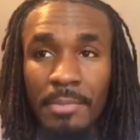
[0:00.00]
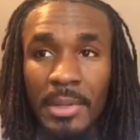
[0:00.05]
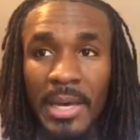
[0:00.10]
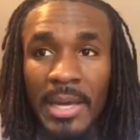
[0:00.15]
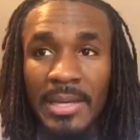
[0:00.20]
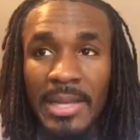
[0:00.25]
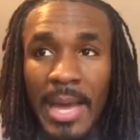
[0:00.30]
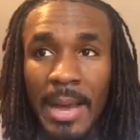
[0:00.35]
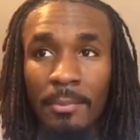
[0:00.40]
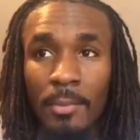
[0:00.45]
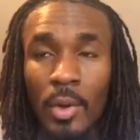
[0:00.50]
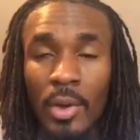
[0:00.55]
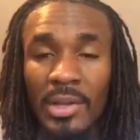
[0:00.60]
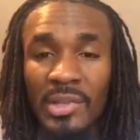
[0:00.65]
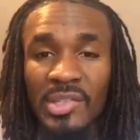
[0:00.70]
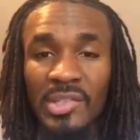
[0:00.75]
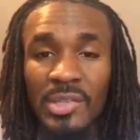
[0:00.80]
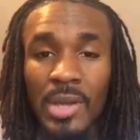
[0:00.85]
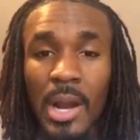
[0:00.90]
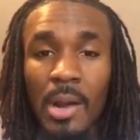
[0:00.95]
But I'm going to
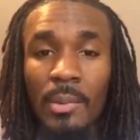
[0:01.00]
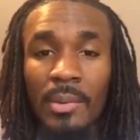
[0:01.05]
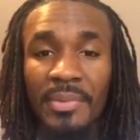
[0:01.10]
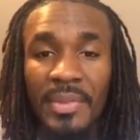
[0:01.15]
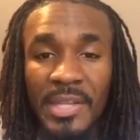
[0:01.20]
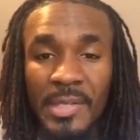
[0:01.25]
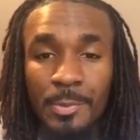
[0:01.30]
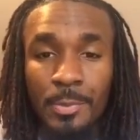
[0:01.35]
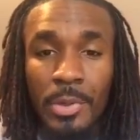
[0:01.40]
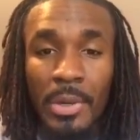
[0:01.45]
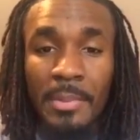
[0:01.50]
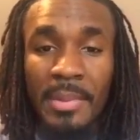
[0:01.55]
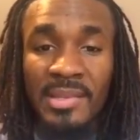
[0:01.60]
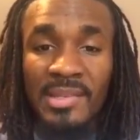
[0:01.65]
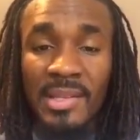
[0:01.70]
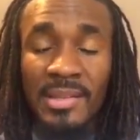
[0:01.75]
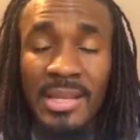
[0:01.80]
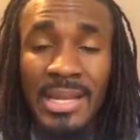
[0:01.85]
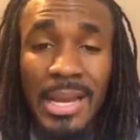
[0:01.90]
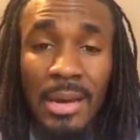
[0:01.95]
start with this
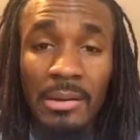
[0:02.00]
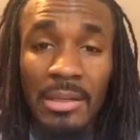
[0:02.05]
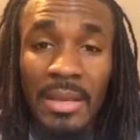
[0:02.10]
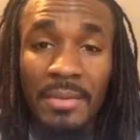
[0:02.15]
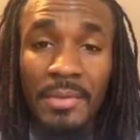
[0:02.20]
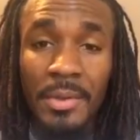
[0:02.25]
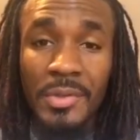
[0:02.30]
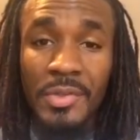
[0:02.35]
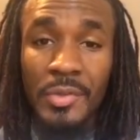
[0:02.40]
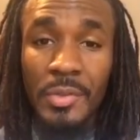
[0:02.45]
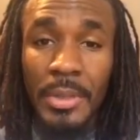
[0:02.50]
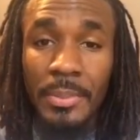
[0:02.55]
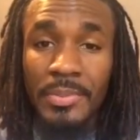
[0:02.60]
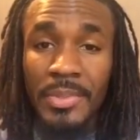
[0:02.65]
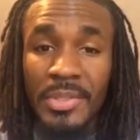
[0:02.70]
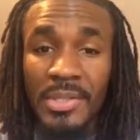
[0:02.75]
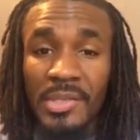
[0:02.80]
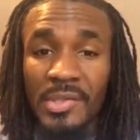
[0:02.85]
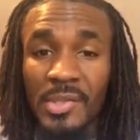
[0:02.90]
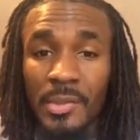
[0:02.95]
premise, and then I'll give you
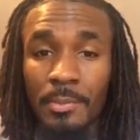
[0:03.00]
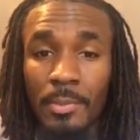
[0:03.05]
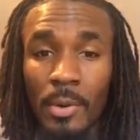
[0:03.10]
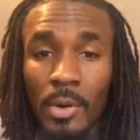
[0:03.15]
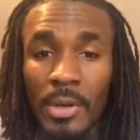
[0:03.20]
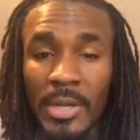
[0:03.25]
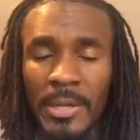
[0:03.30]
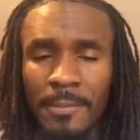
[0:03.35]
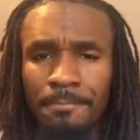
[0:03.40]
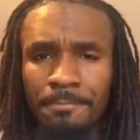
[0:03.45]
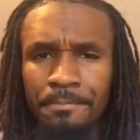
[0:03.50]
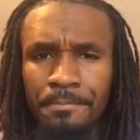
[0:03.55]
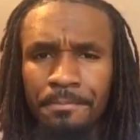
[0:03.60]
scripture to support it.